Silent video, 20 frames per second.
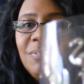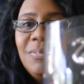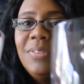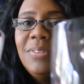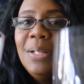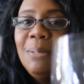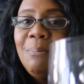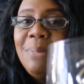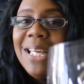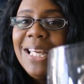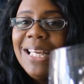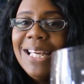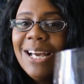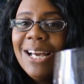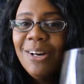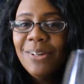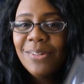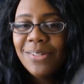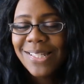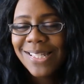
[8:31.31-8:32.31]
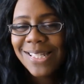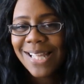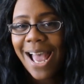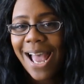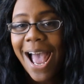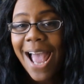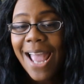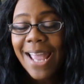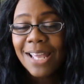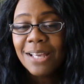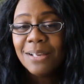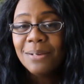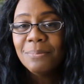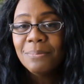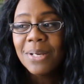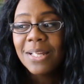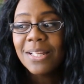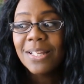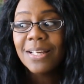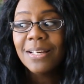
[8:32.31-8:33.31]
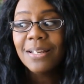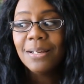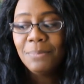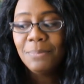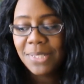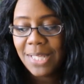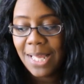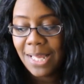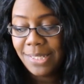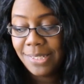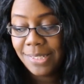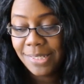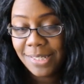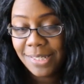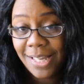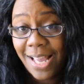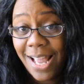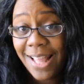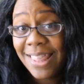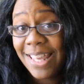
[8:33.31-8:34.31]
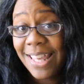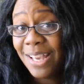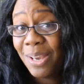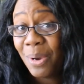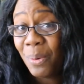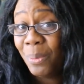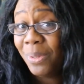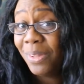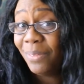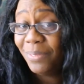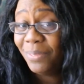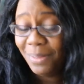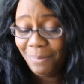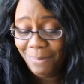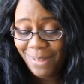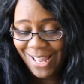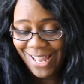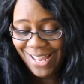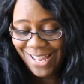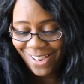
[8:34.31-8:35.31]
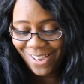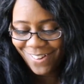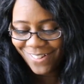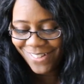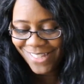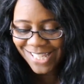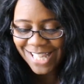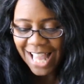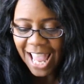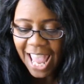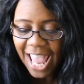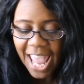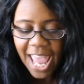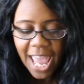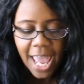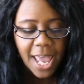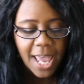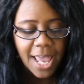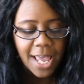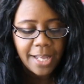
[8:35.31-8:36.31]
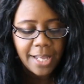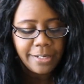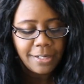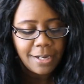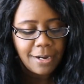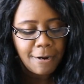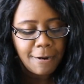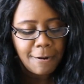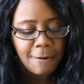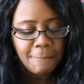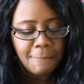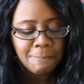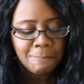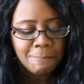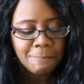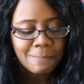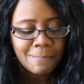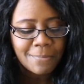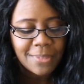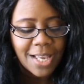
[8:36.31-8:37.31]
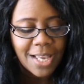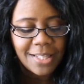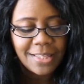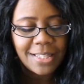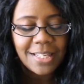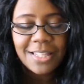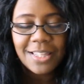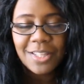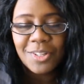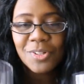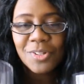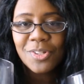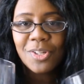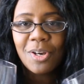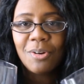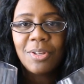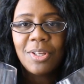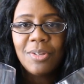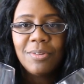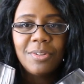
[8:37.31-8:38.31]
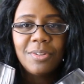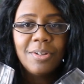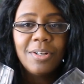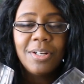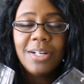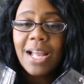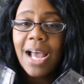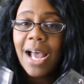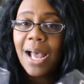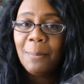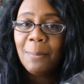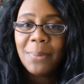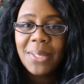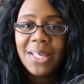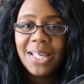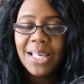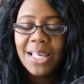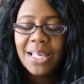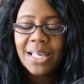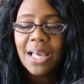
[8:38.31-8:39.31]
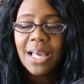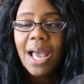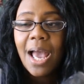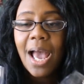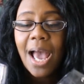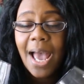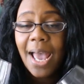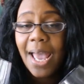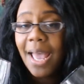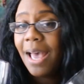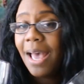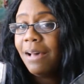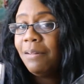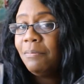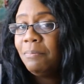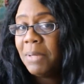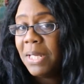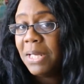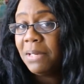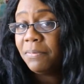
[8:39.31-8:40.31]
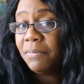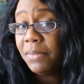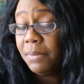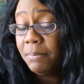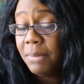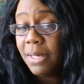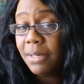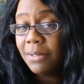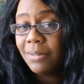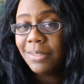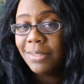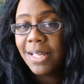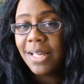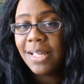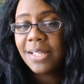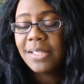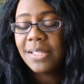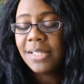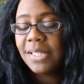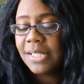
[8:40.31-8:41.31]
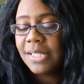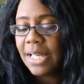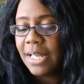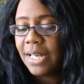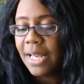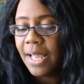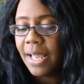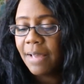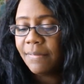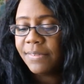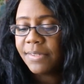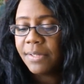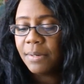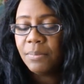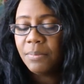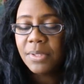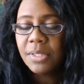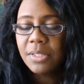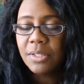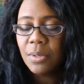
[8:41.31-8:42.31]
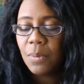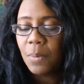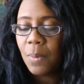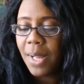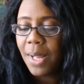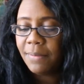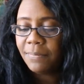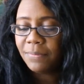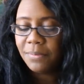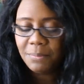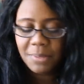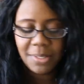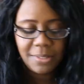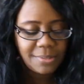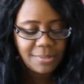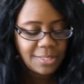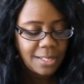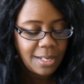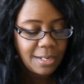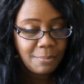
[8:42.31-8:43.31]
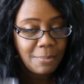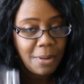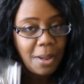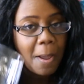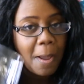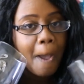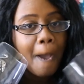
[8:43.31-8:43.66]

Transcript: Flamingos. I am obsessed, I think, with flamingos, and um, I think they're so cute. They're not pink. I have pink flamingo glasses, and I have some with little white flamingos on them,